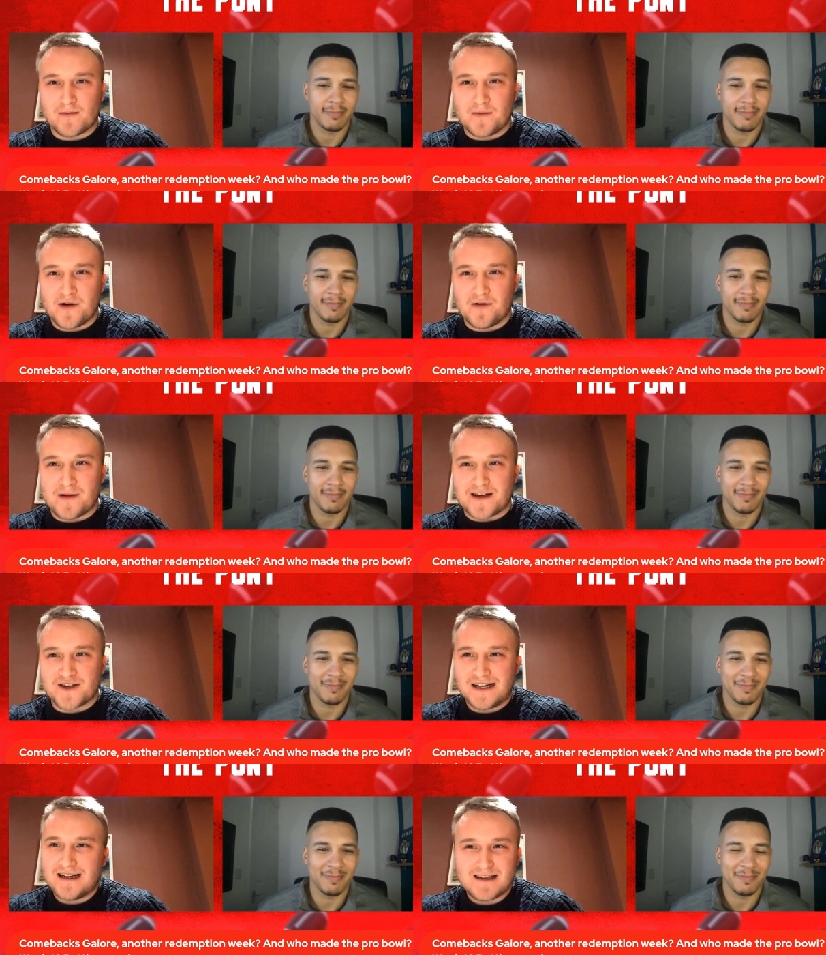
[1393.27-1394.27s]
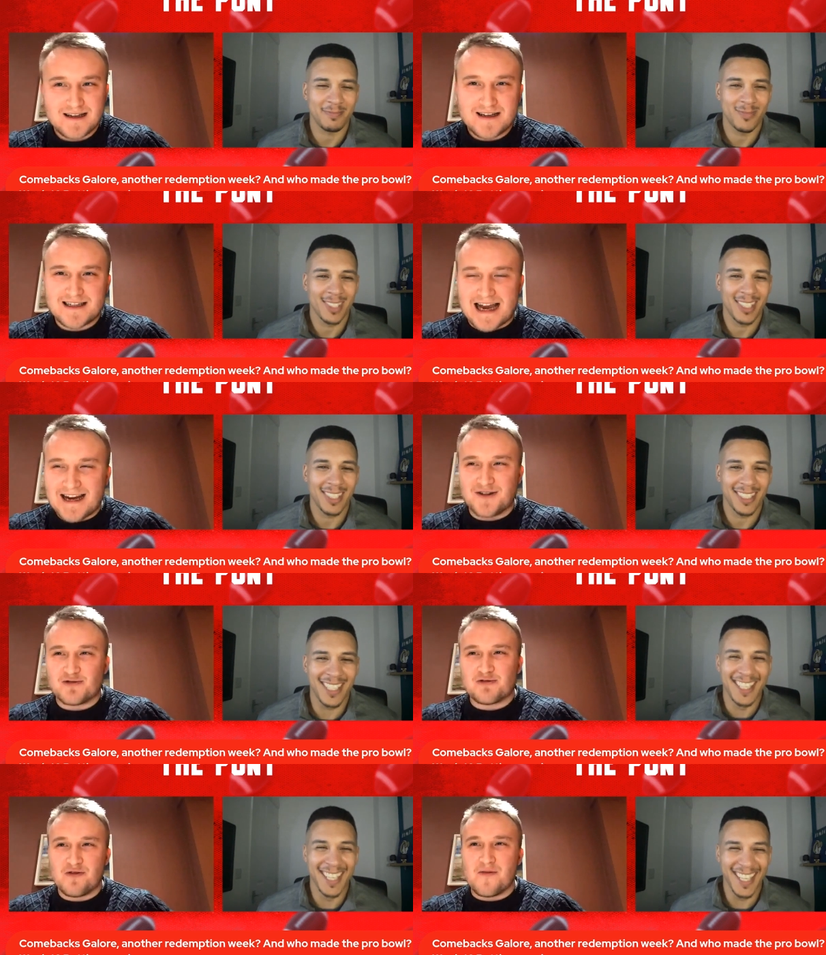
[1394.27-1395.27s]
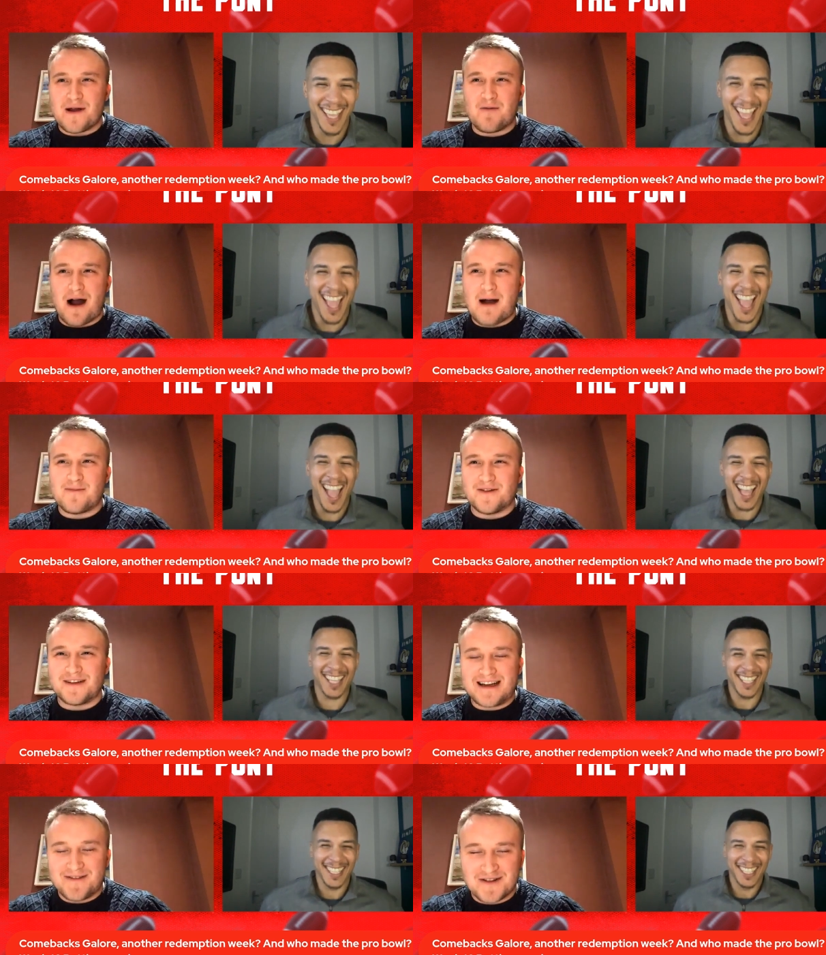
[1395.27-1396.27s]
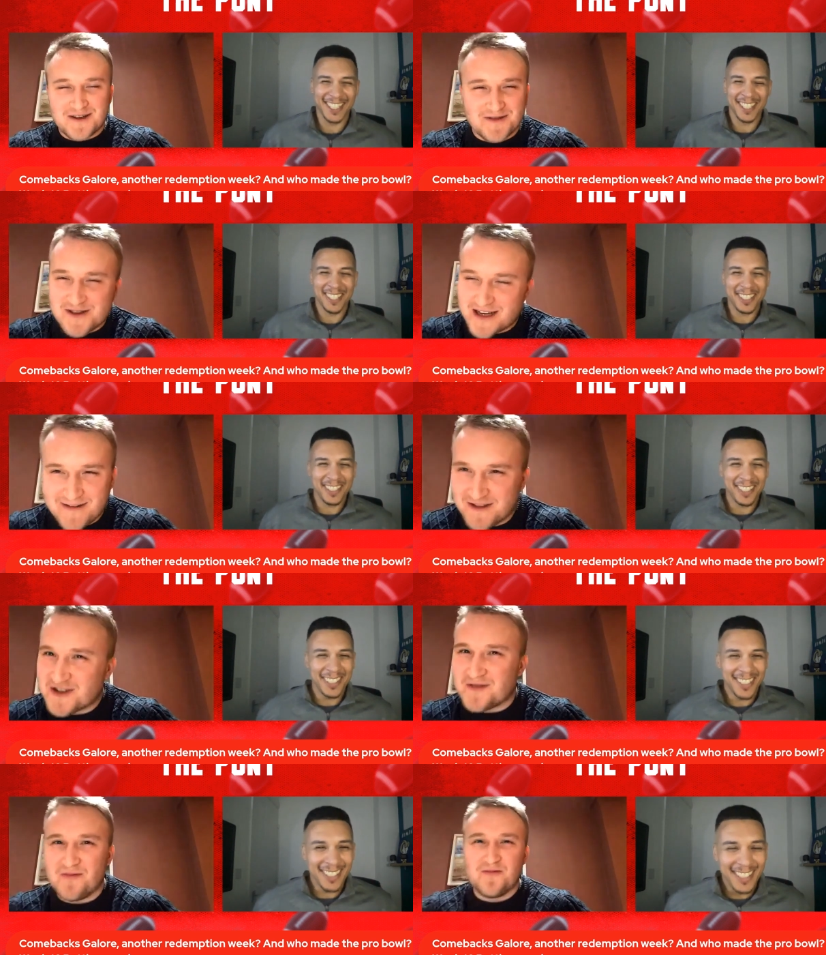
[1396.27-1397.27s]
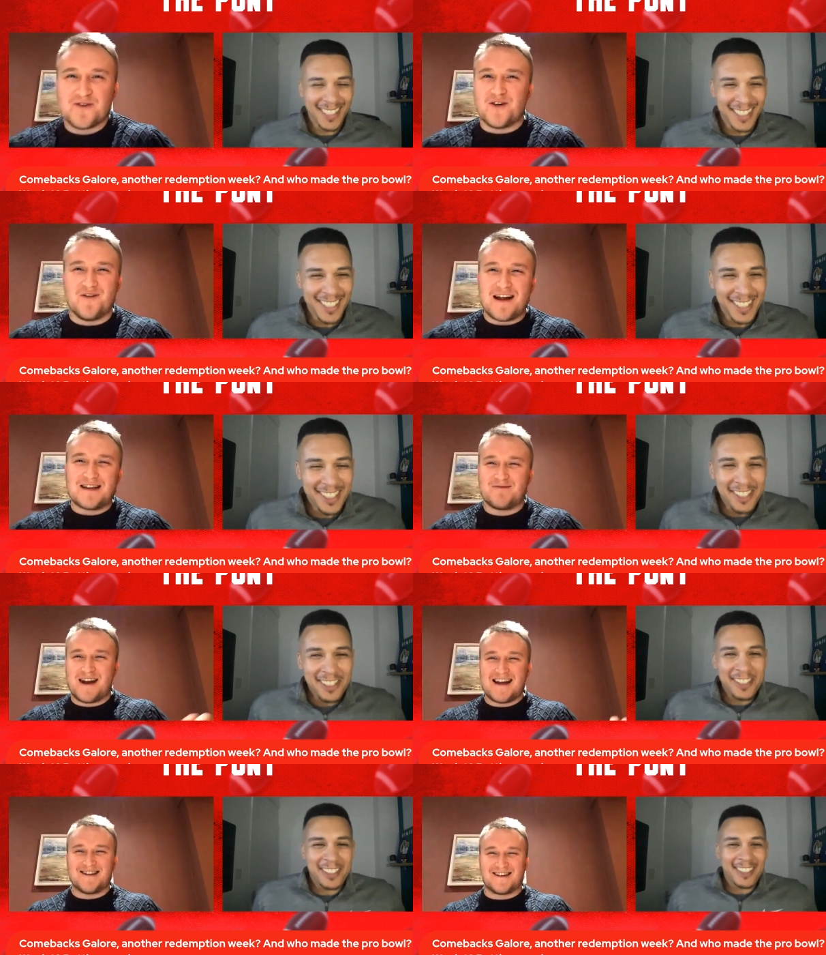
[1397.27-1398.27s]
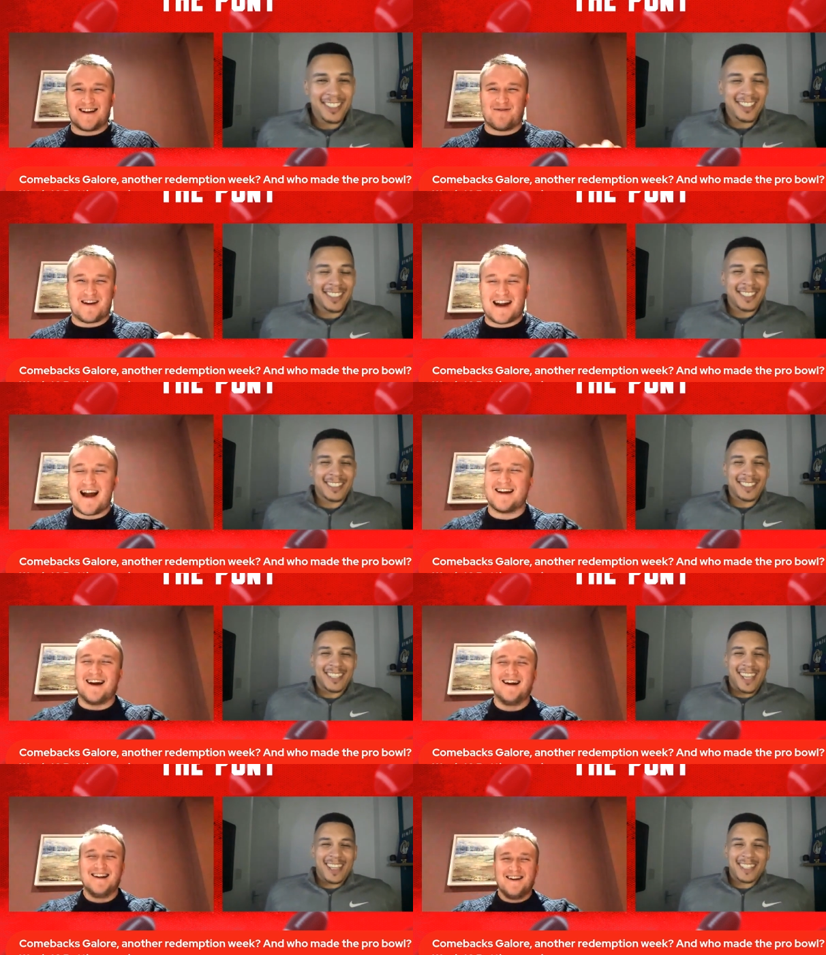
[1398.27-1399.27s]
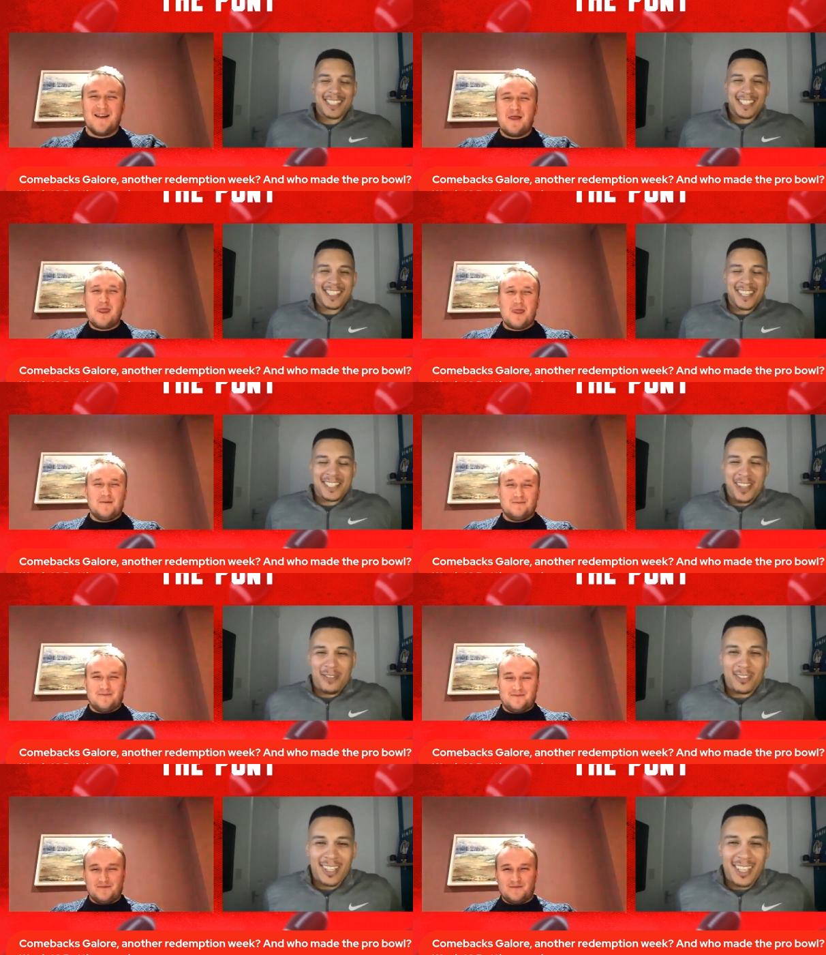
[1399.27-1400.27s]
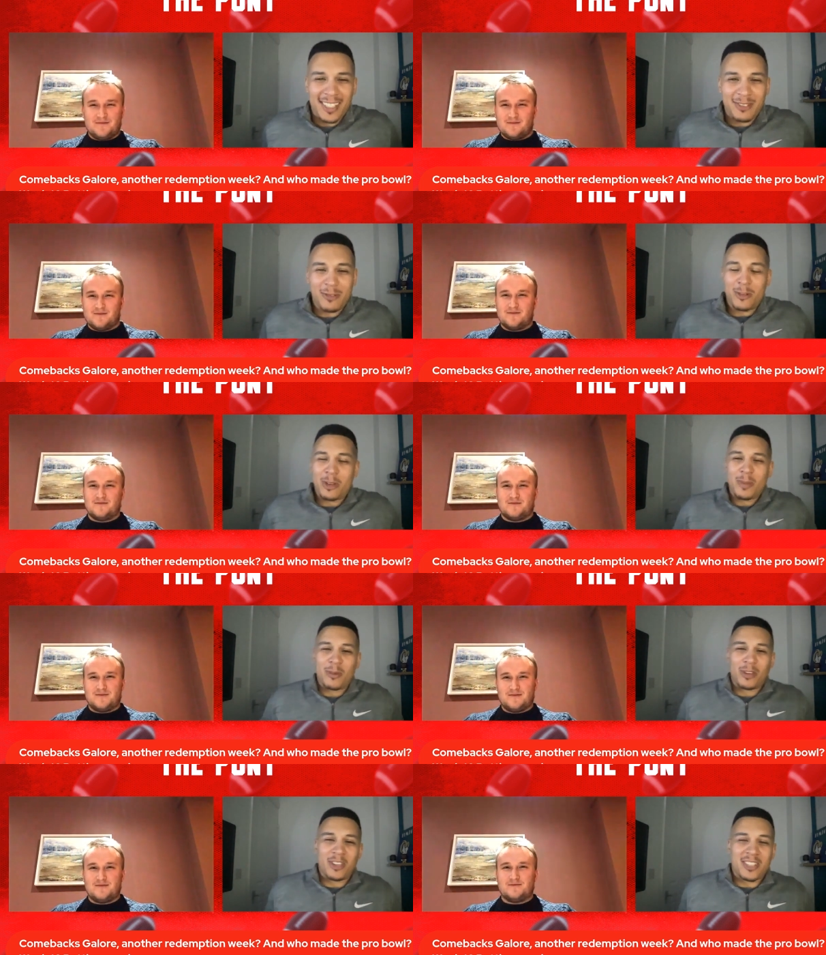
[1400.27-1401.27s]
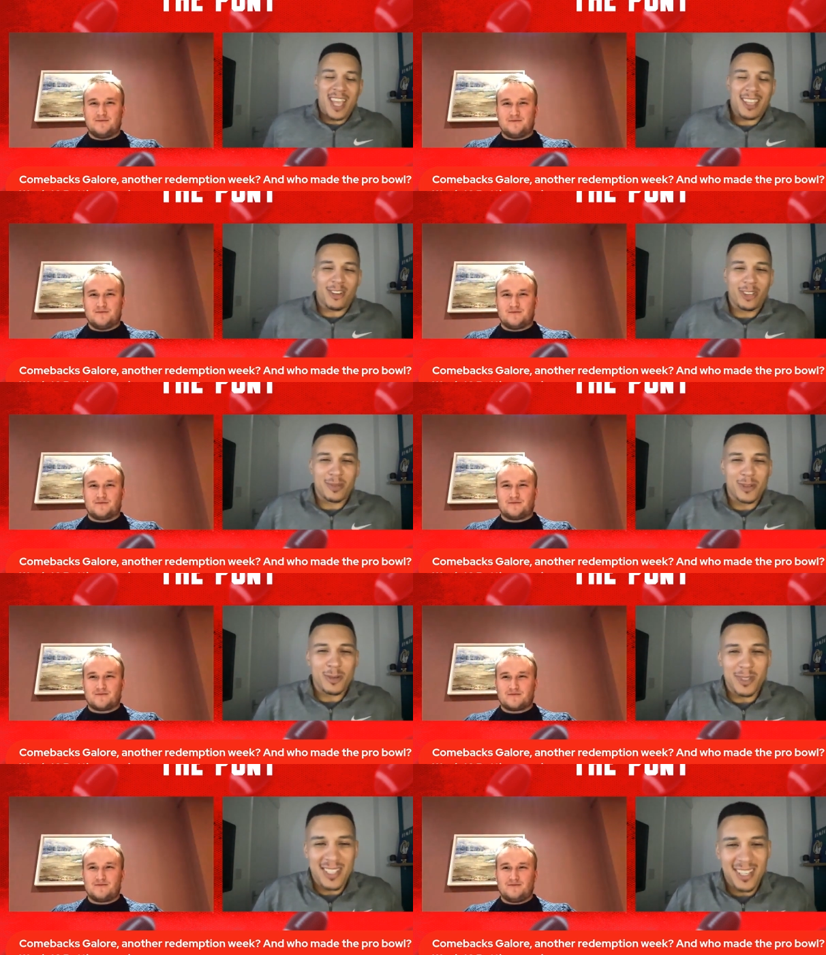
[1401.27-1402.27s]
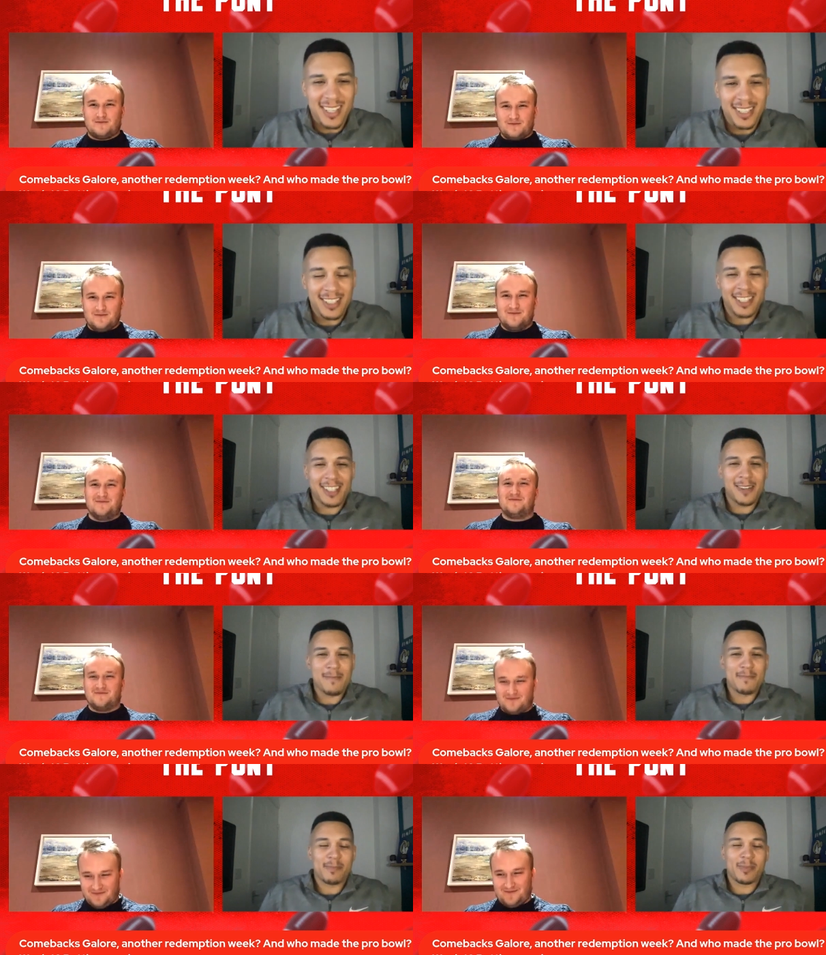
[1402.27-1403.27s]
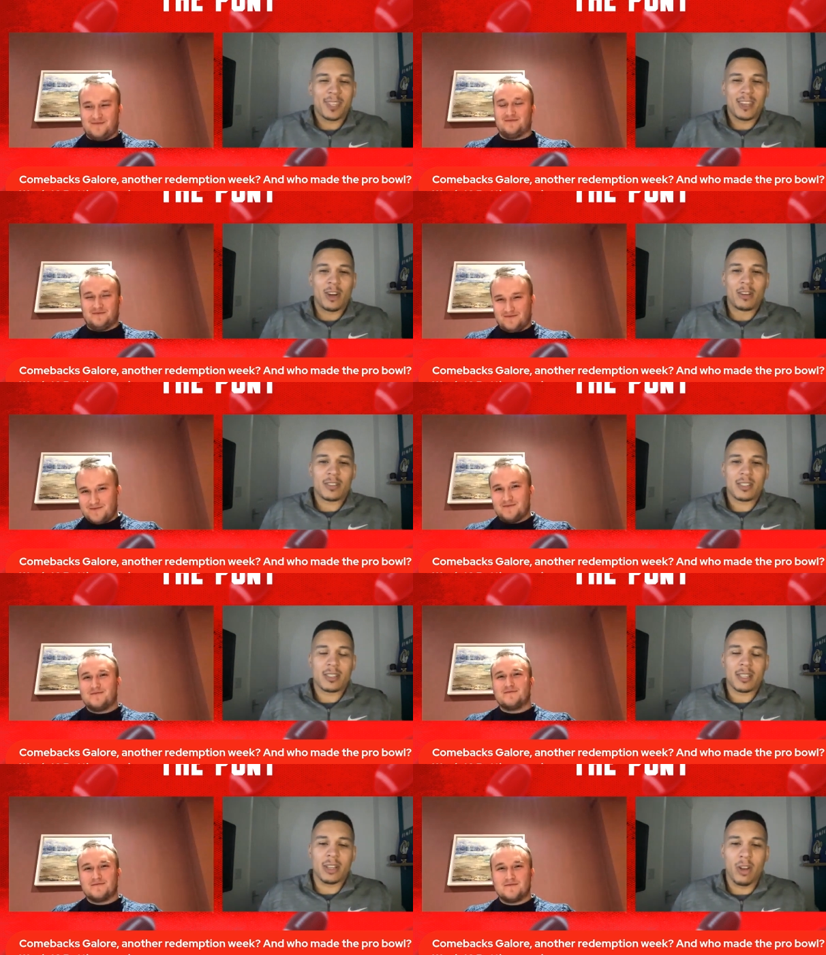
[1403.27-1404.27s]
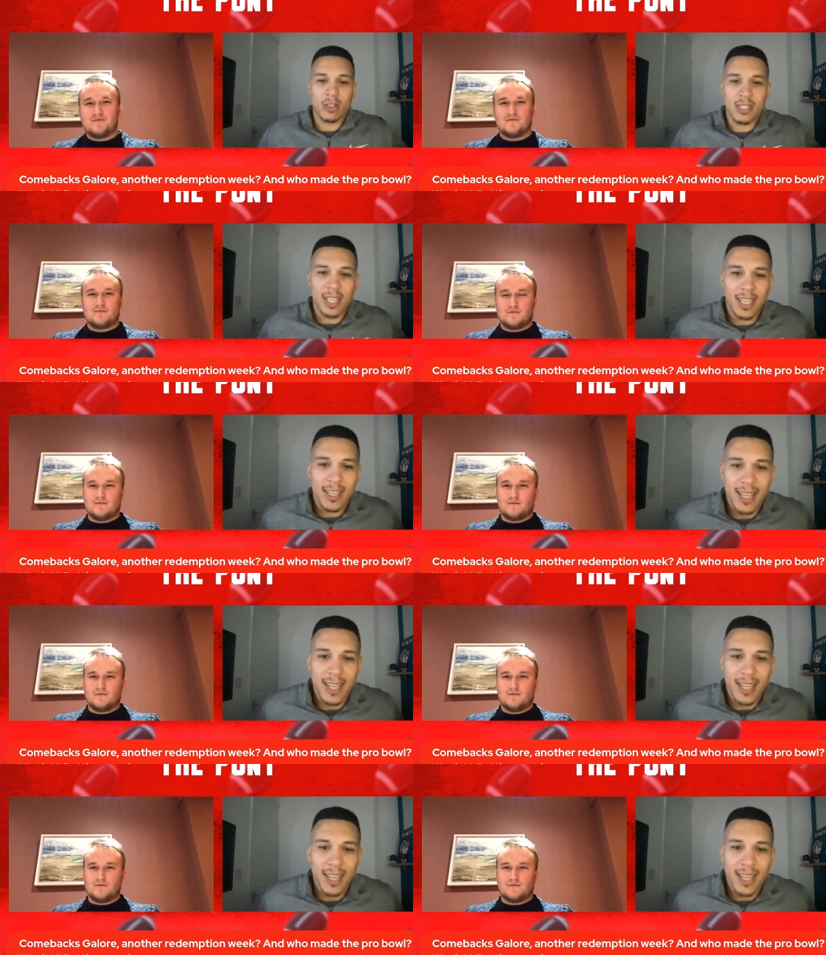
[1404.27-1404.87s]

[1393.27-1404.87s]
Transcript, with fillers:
Speaker 1: them all, This Take us through a bit what happened. Give us a, give us some sort of explanation if you can. Yeah,
Speaker 2: it's, it's definitely going to be one of those iconic moments, isn't it? Um, you know, the clock's ticking